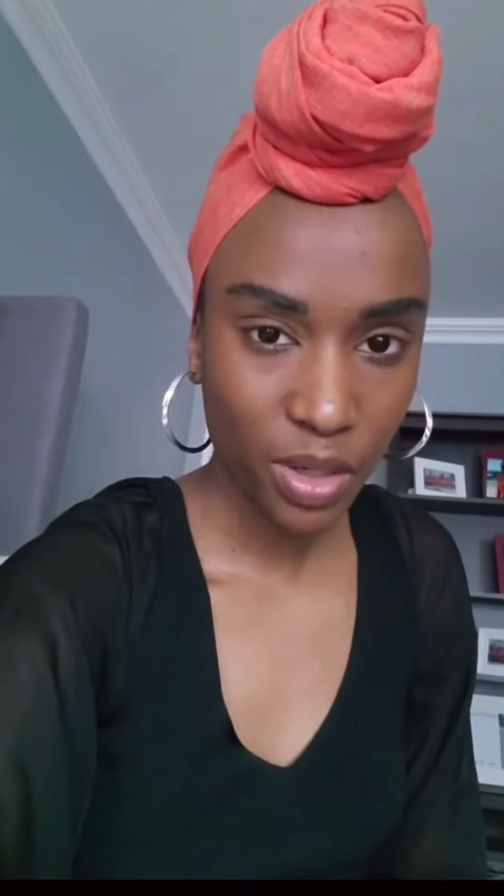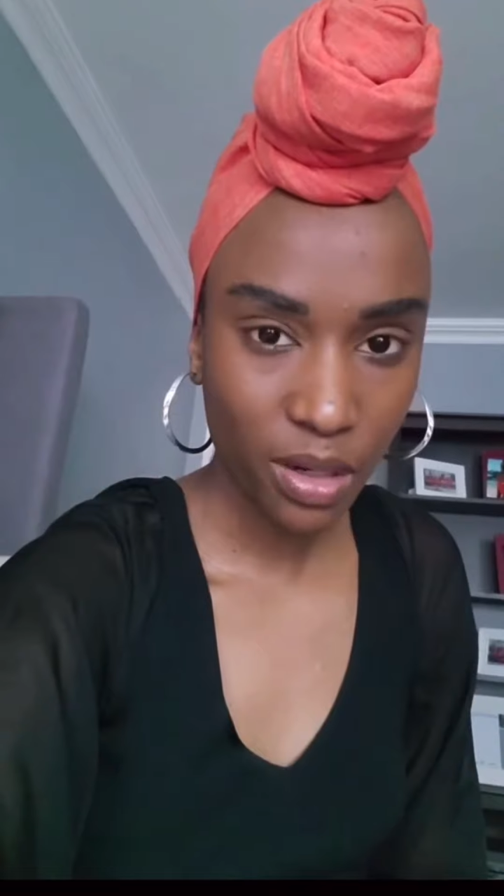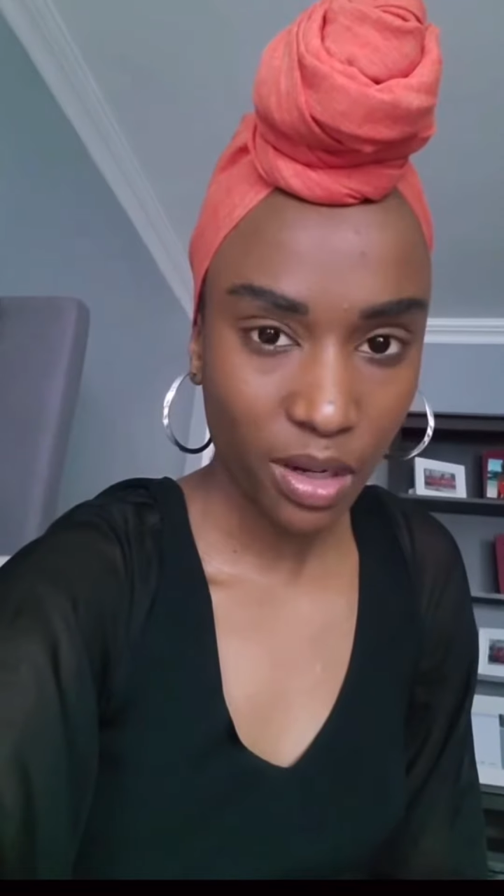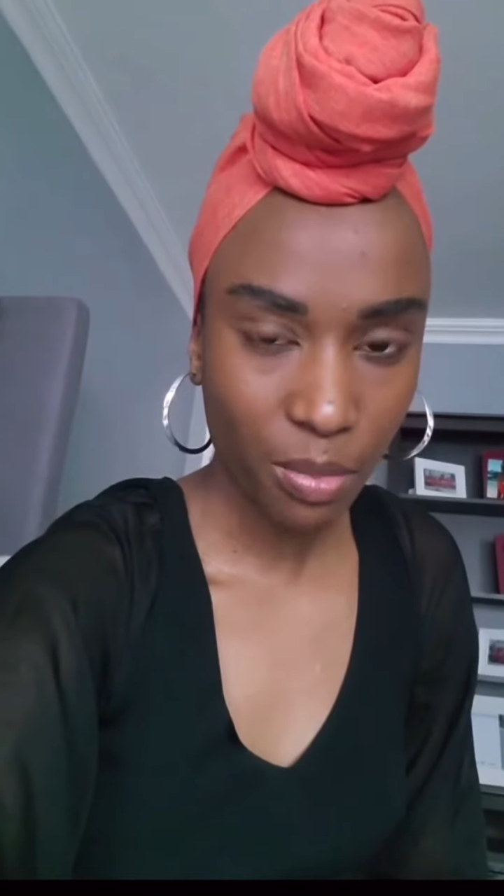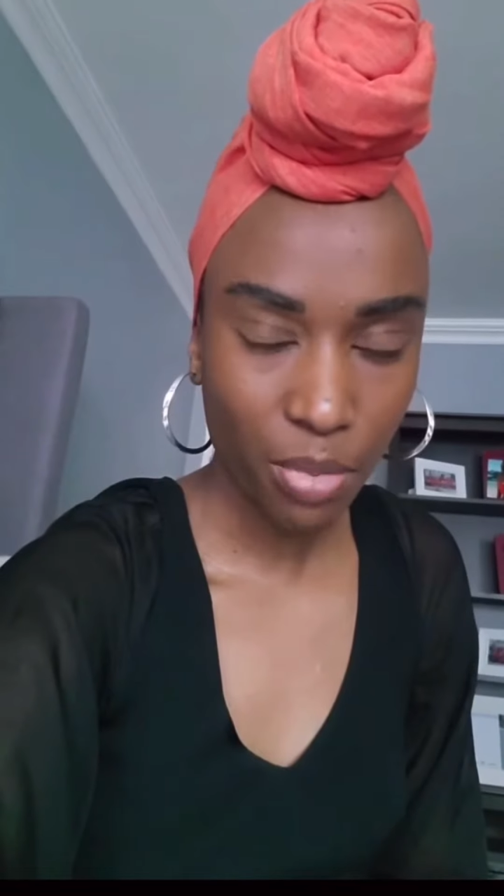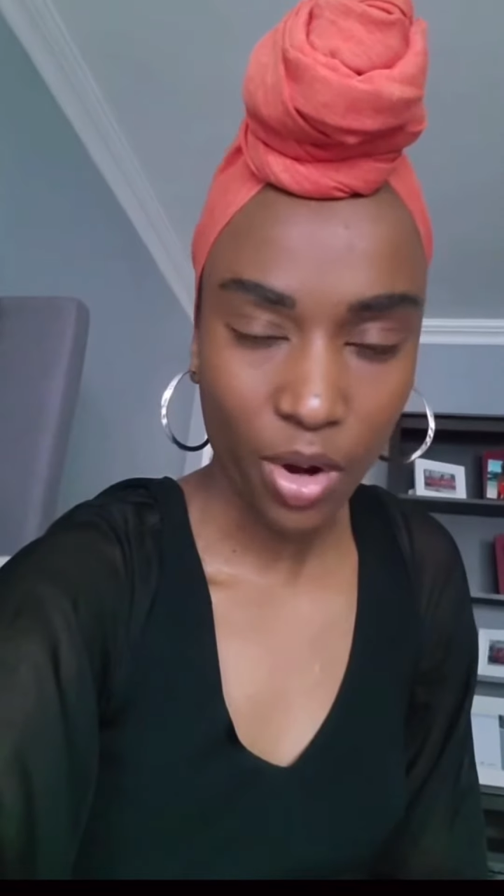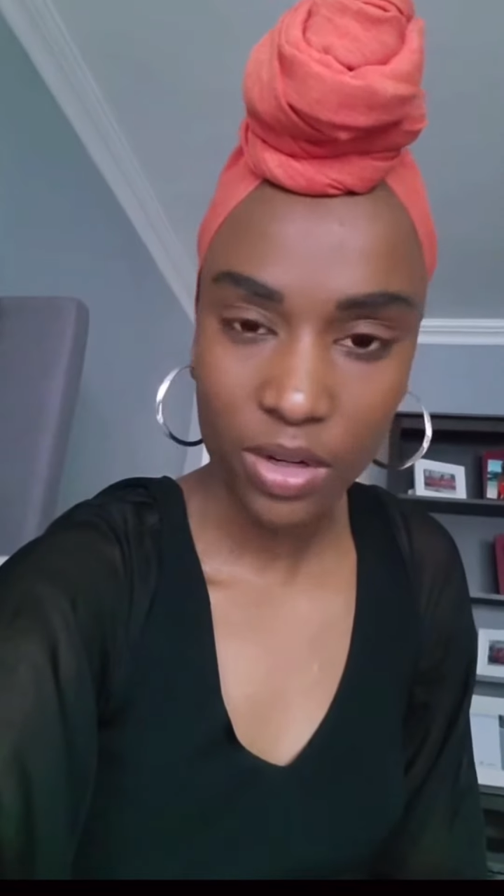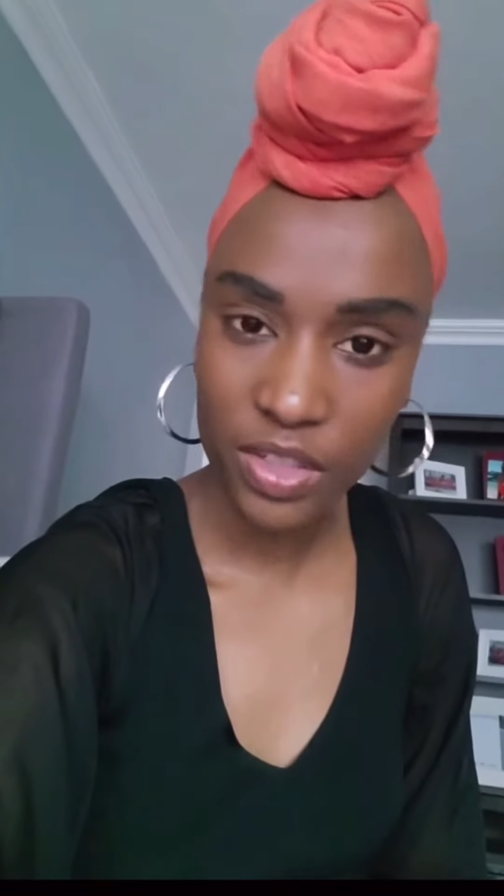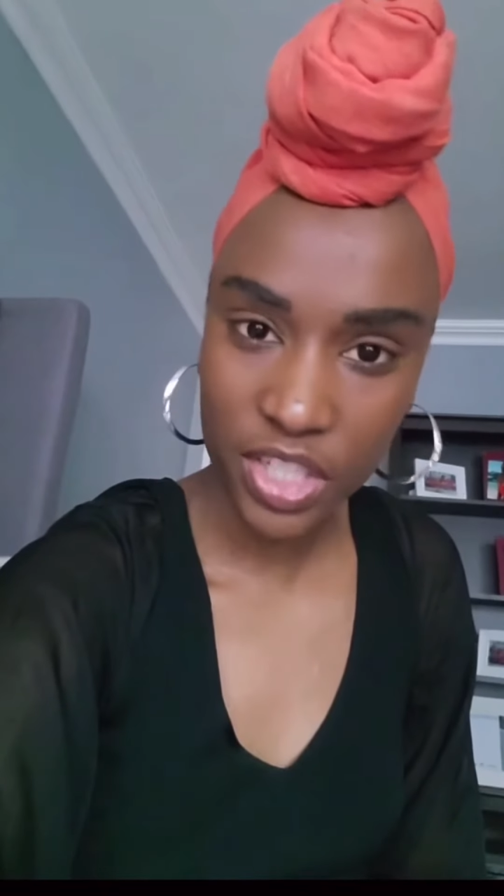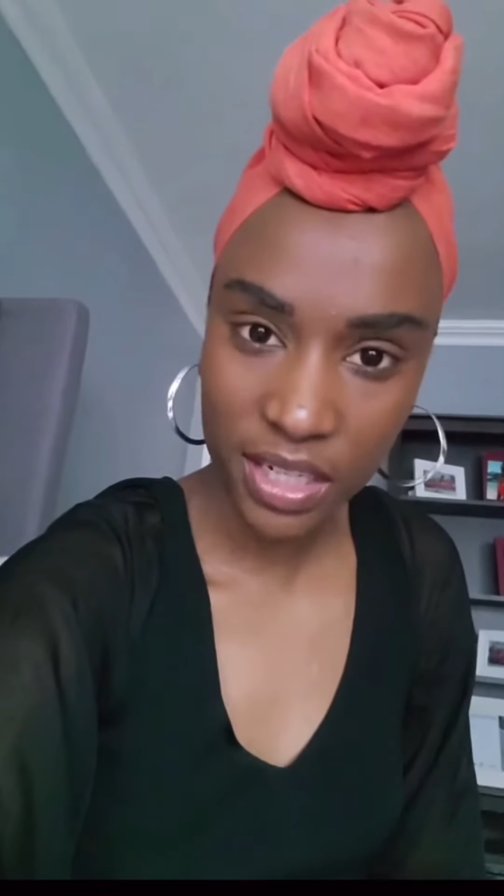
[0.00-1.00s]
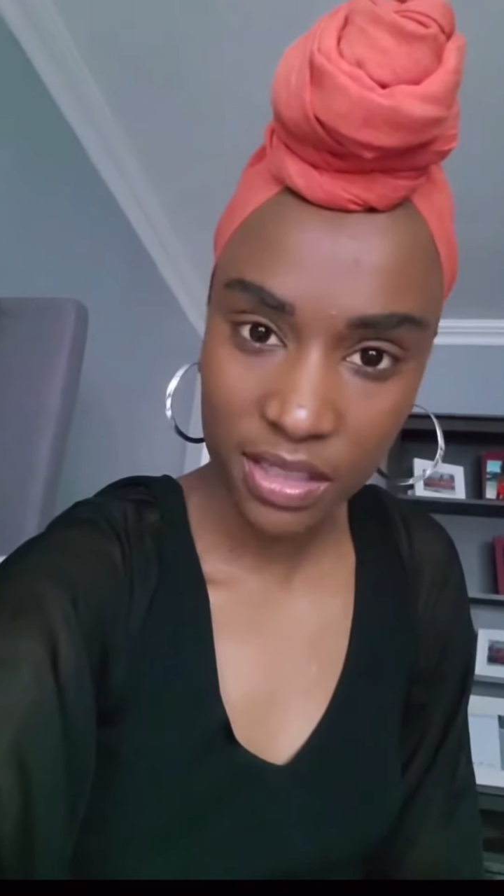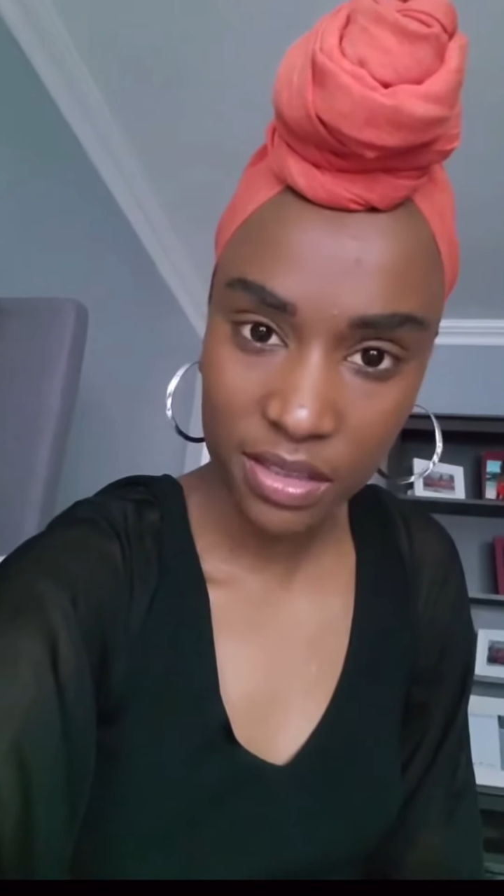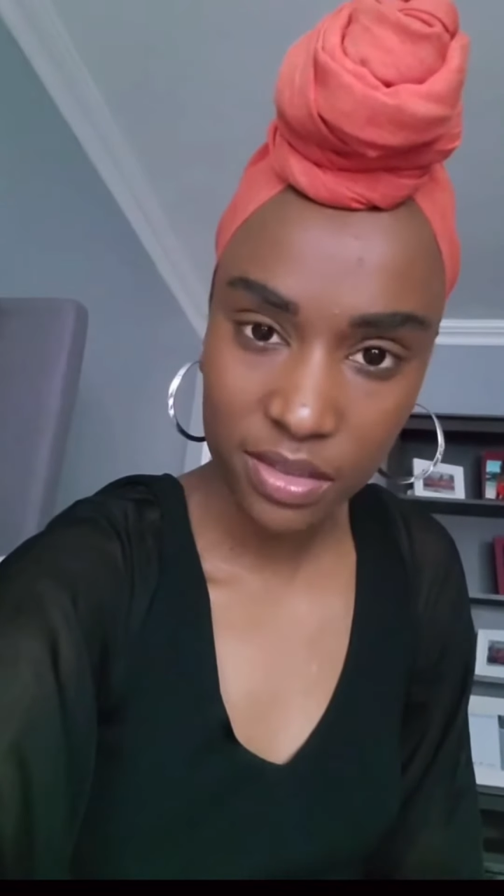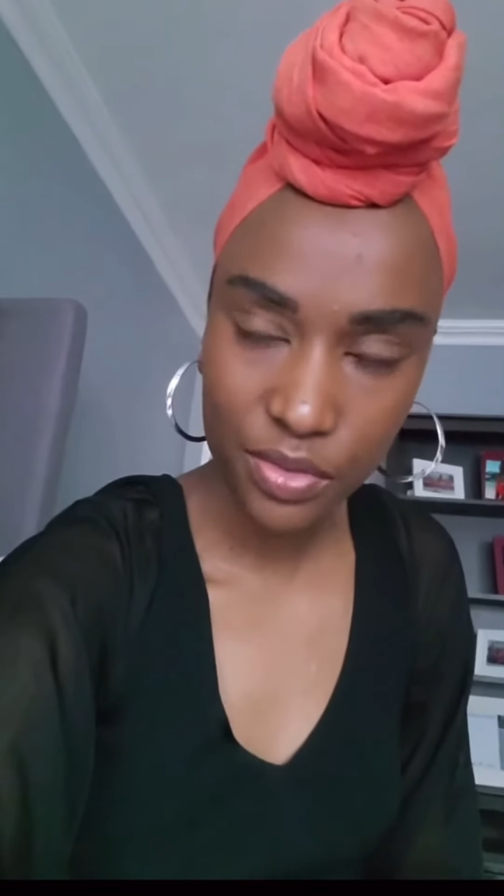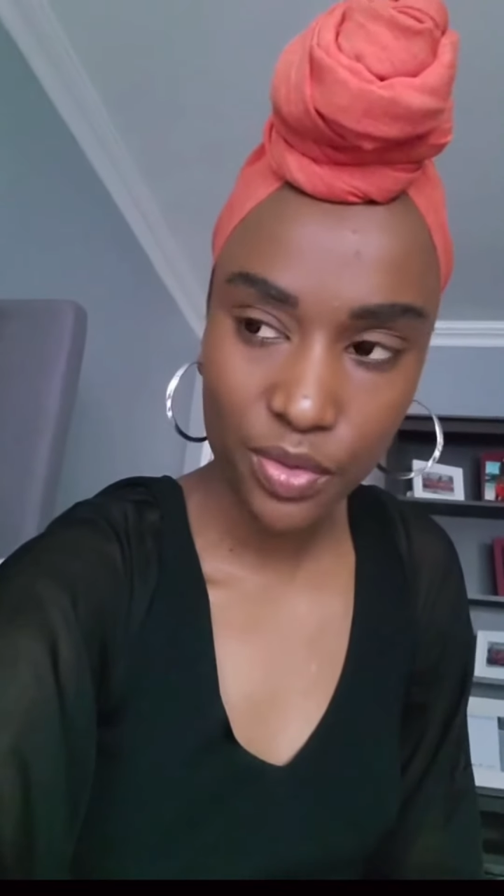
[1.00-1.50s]

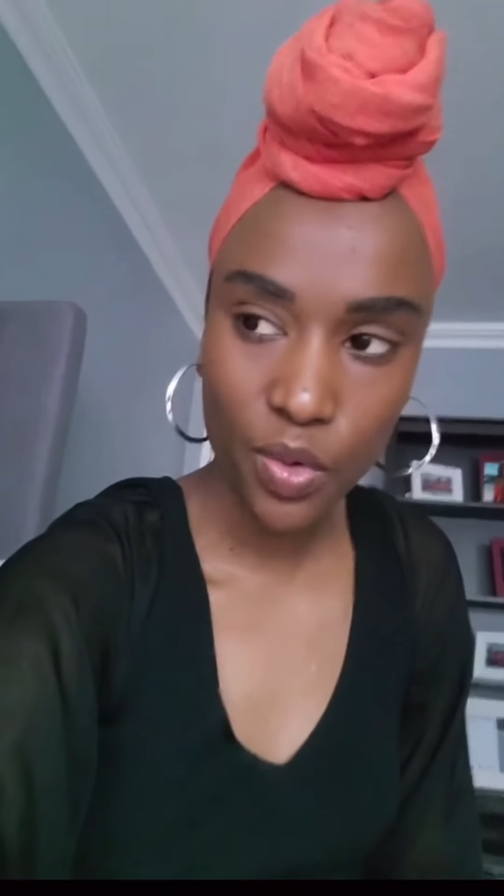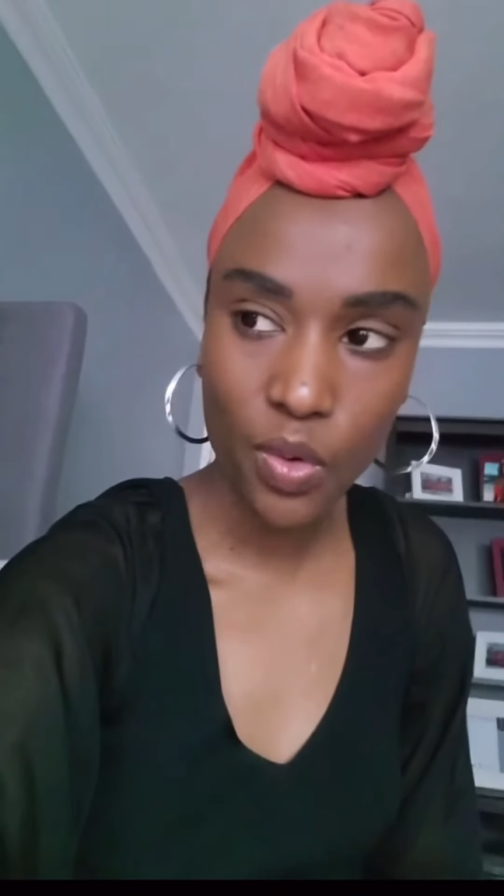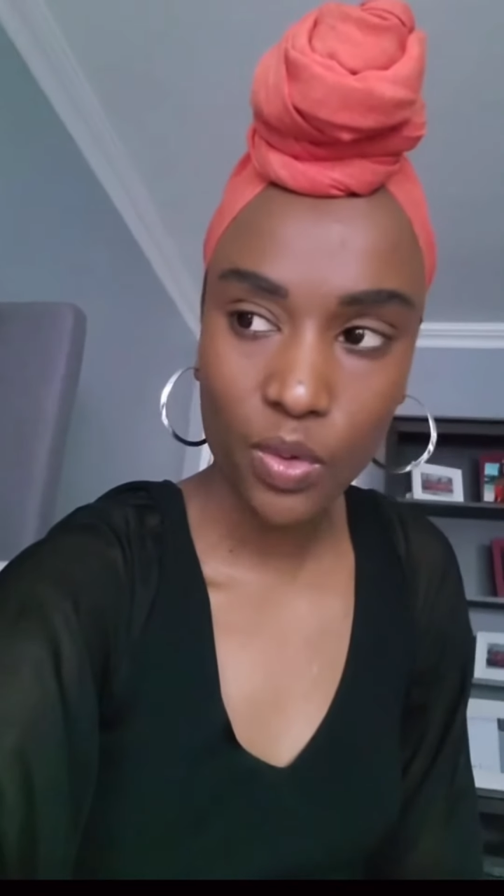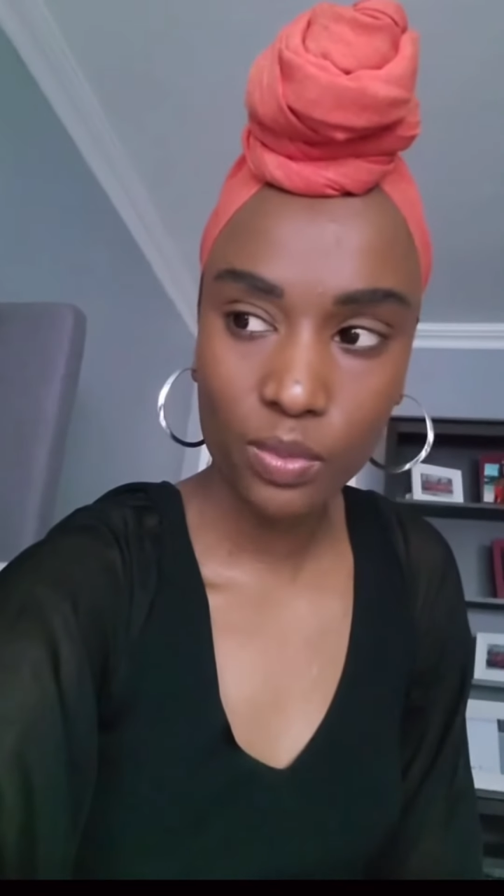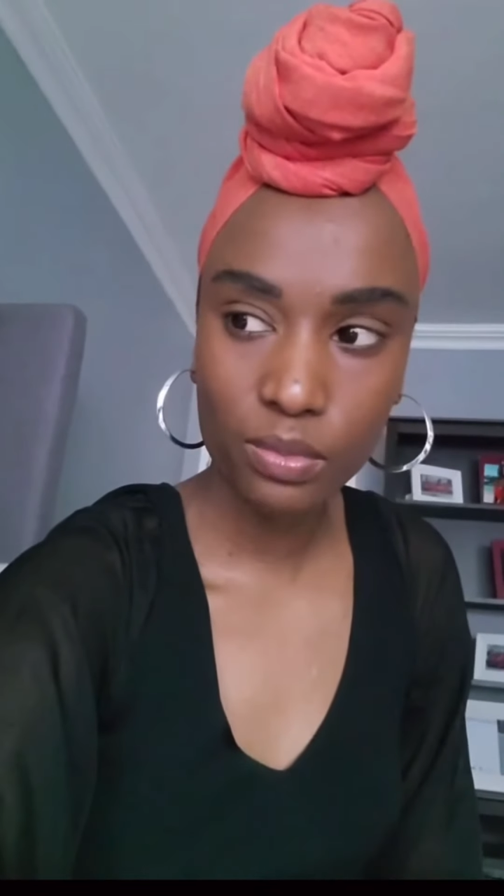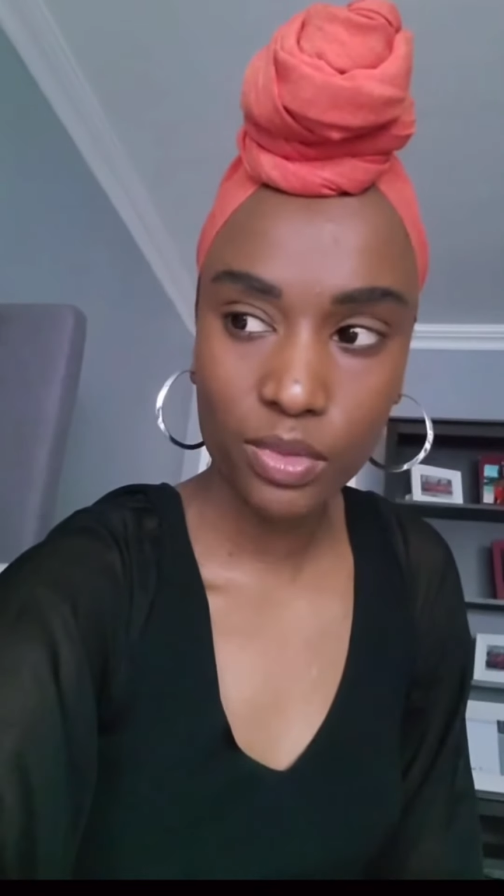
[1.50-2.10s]
apologize for